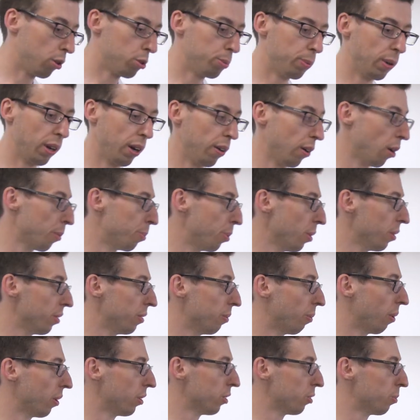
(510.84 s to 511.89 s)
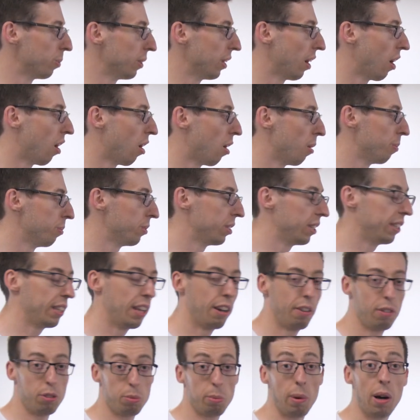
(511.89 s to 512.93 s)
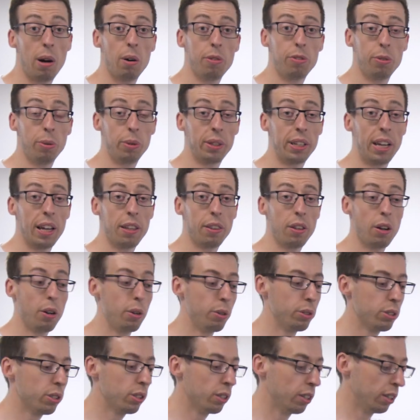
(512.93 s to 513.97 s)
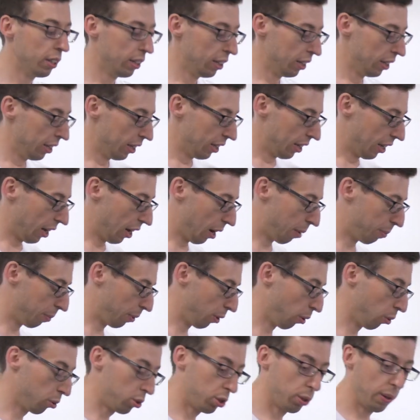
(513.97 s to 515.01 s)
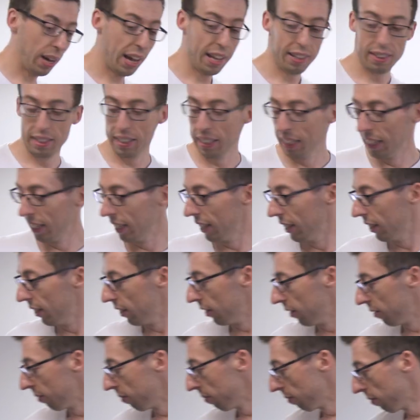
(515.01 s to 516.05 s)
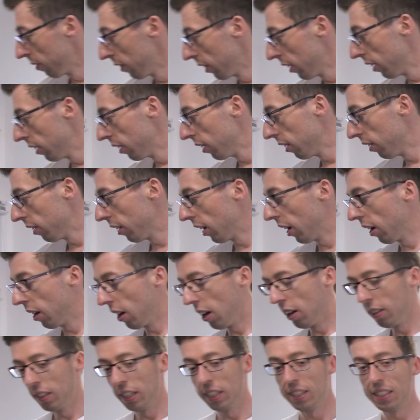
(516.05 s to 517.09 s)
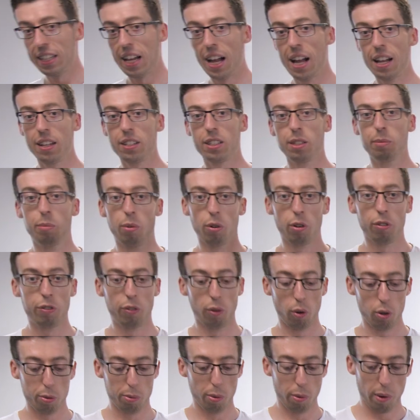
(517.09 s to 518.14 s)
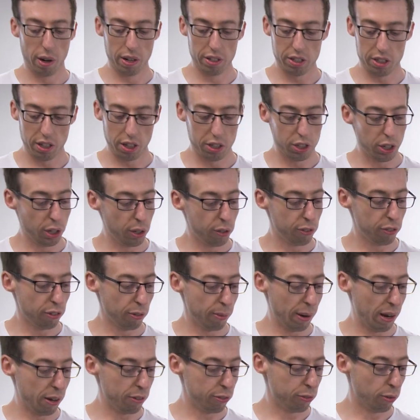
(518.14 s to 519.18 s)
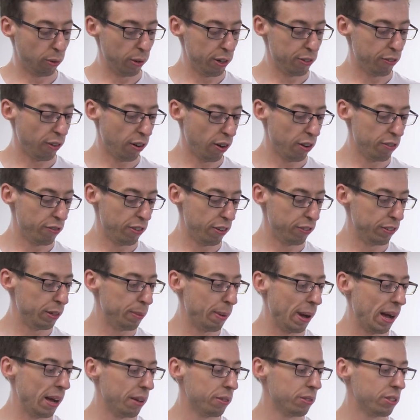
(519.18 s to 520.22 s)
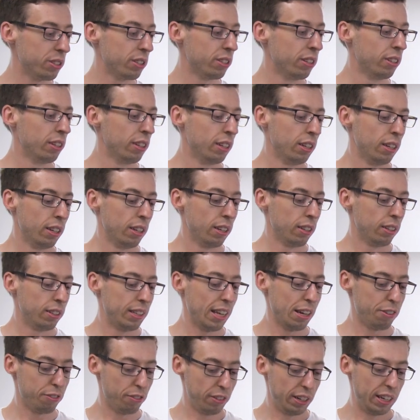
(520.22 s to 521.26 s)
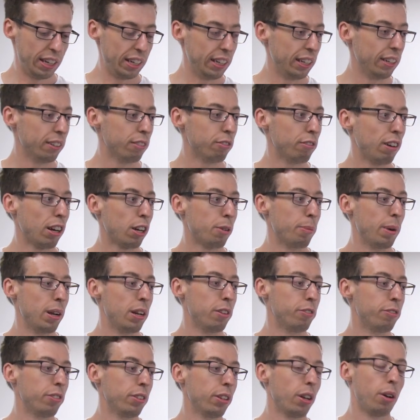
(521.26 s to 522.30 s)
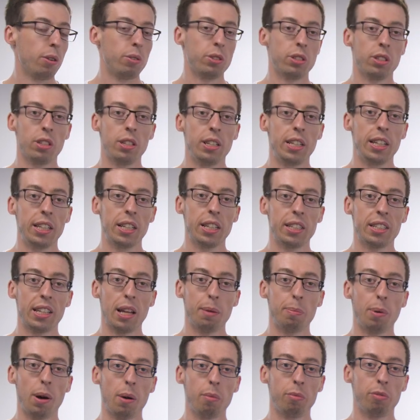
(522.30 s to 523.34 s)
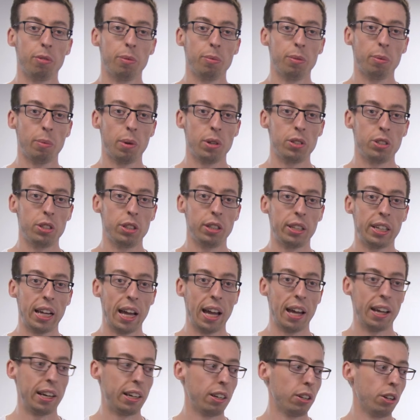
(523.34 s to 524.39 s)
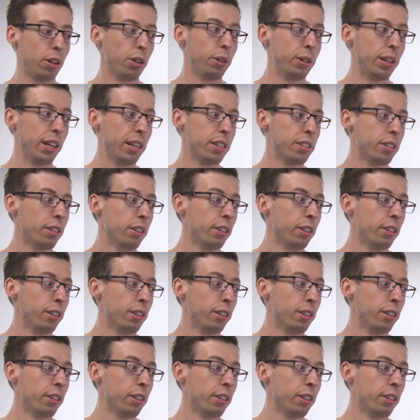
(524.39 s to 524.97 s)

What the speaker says: below. I'll put the ones with the arms in there as well if you want to get those. I'll also add the other stands, the more affordable ones that are 2 for about £45–50. Definitely recommended for those that need a step up from the ones that you get included